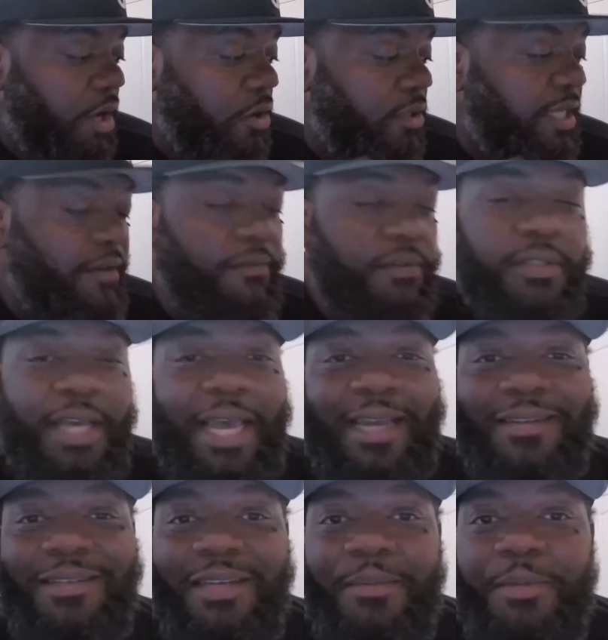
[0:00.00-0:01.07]
of all
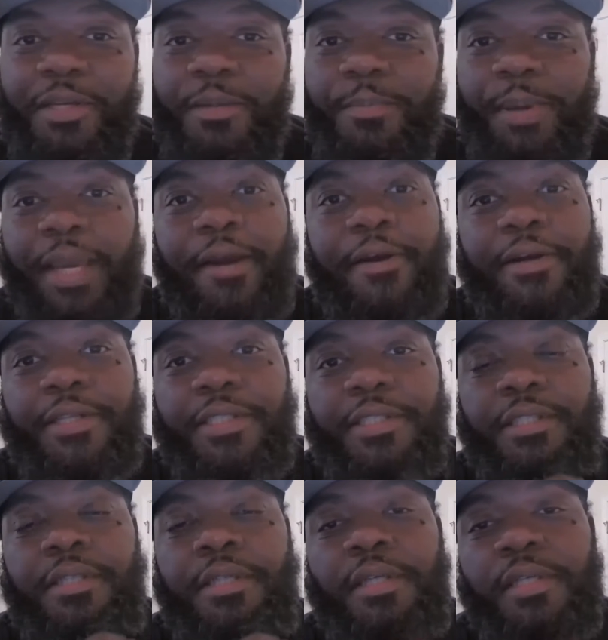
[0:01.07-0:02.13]
levels of academia,
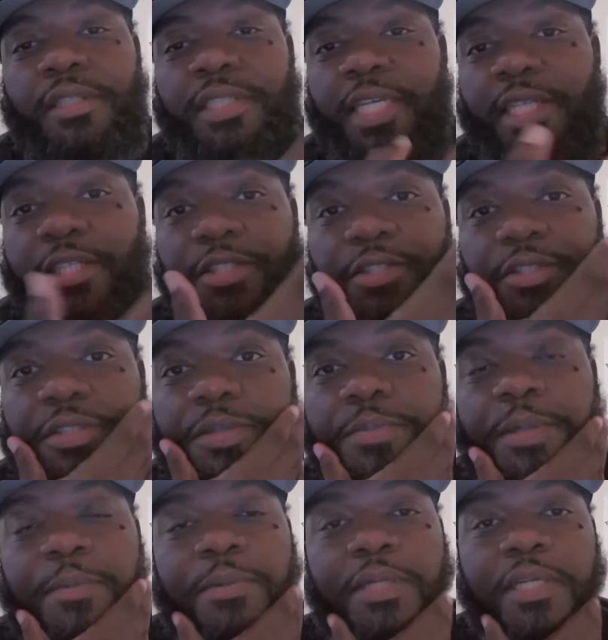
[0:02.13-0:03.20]
parents,
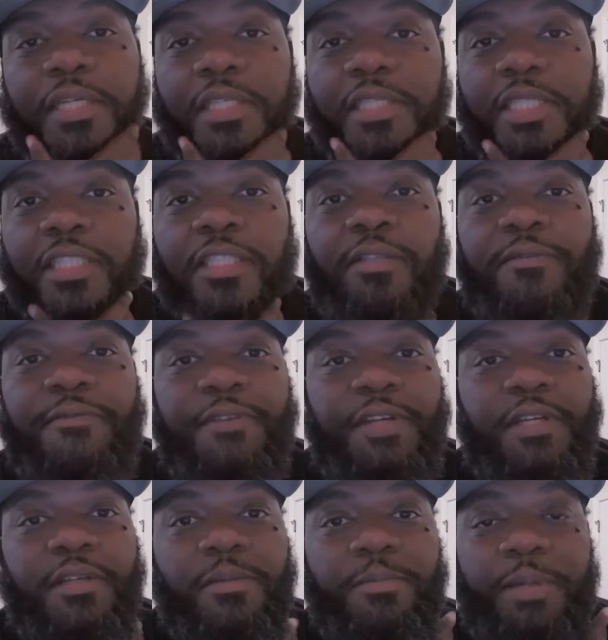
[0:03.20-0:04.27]
teachers, people in the
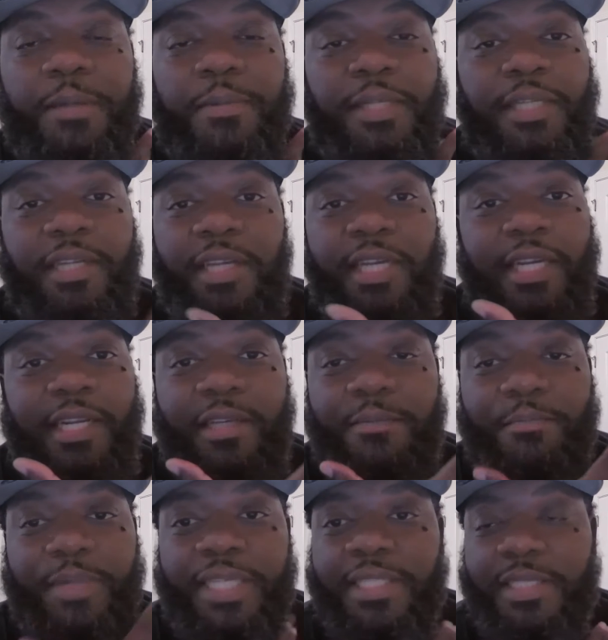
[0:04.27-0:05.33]
teaching field, people in
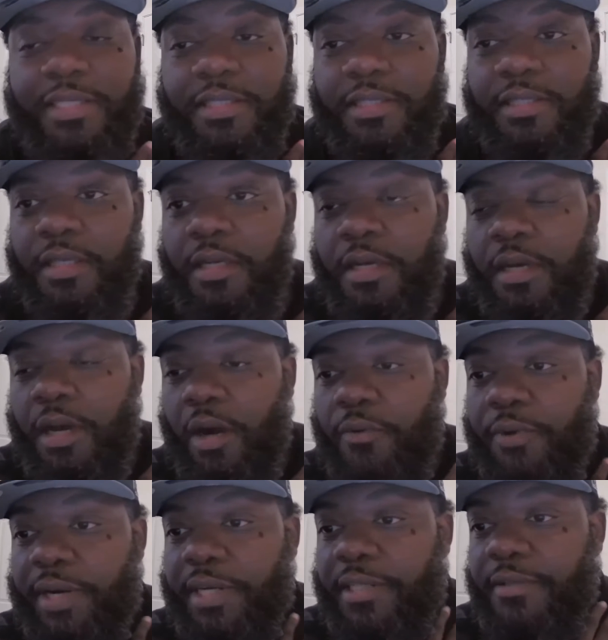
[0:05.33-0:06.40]
any business
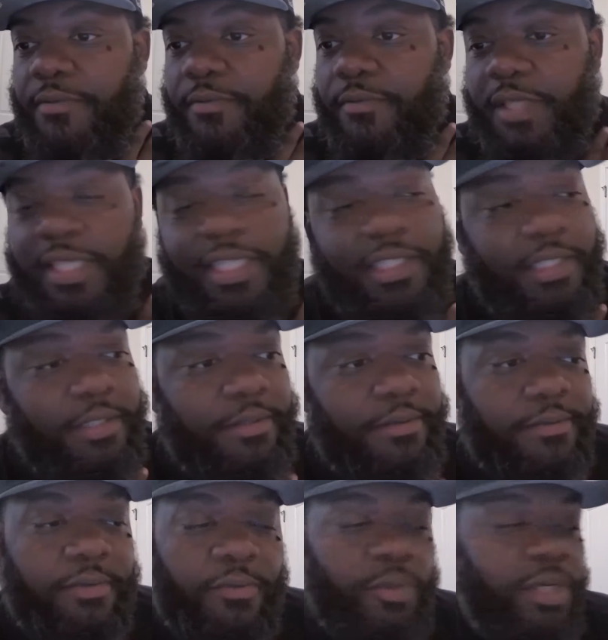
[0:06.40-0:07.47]
arena,
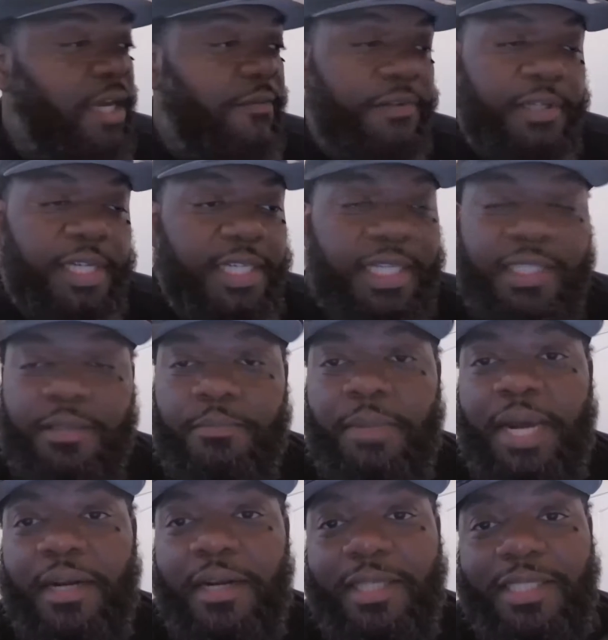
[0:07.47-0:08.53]
religion, whatever. It
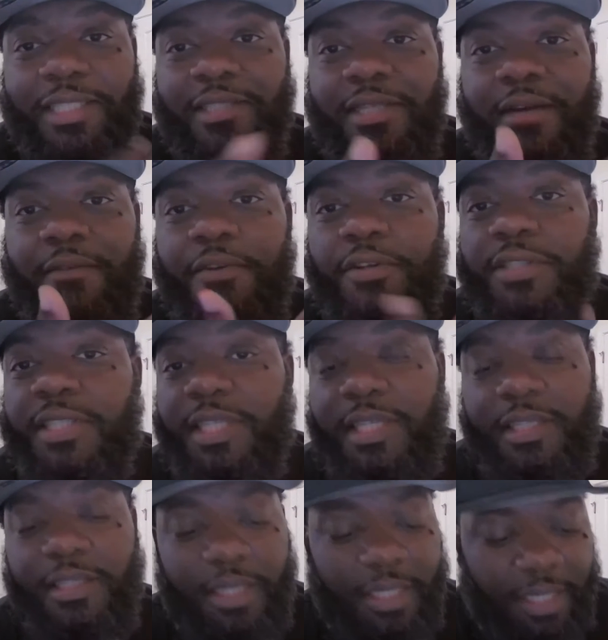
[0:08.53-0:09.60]
doesn't matter. I teach
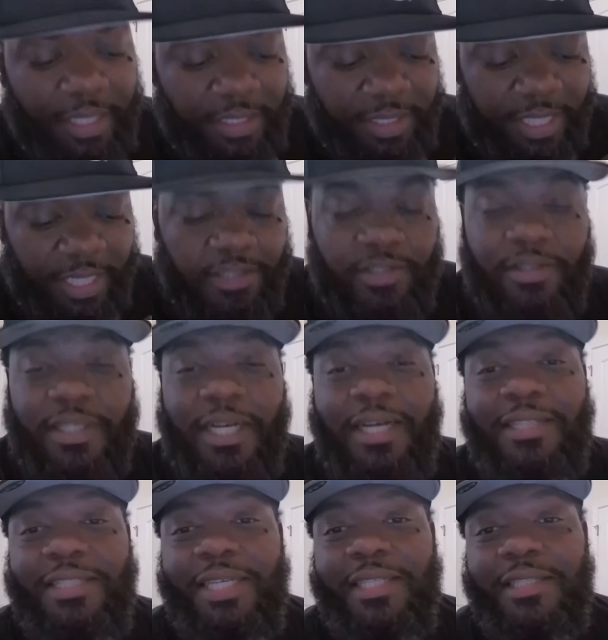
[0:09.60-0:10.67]
diversity in
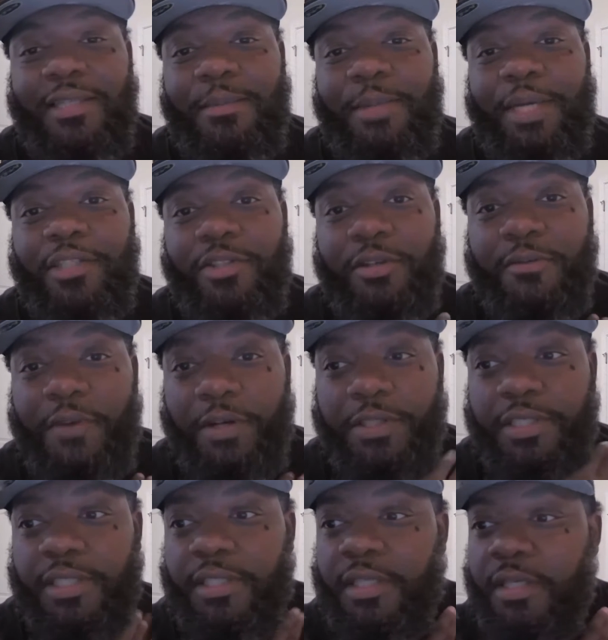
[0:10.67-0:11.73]
educational context at a major
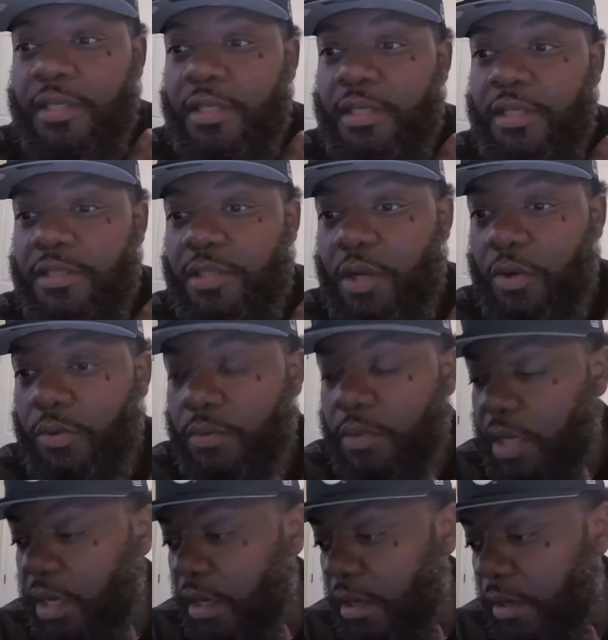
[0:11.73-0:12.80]
university.
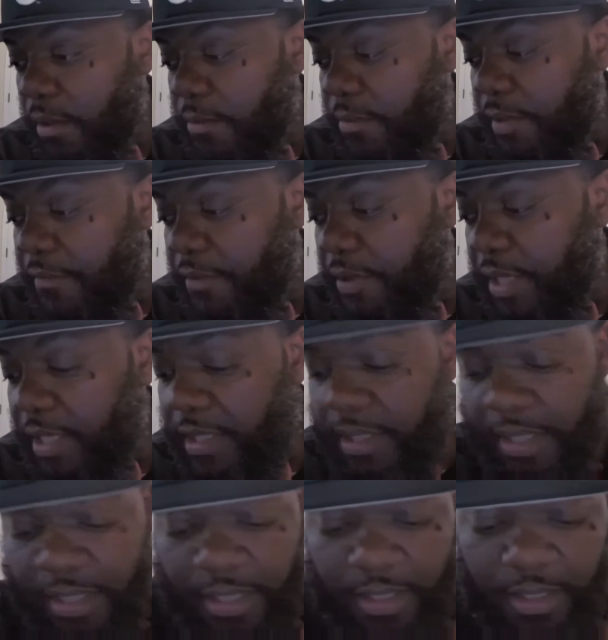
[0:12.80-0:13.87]
So if you
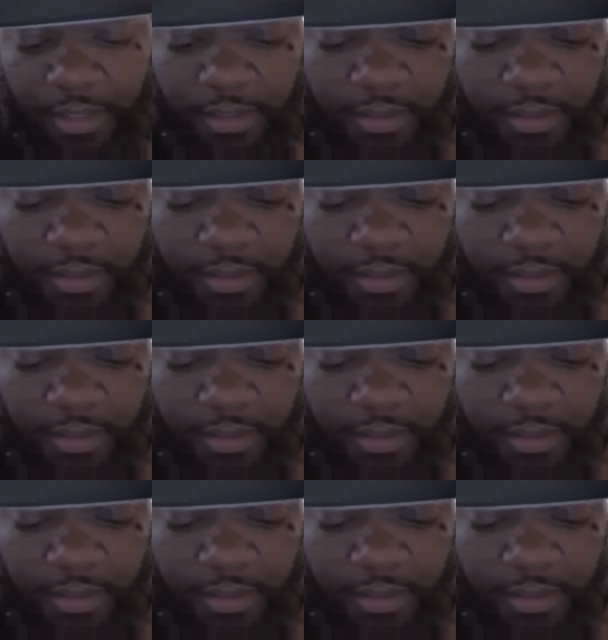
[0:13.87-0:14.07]
need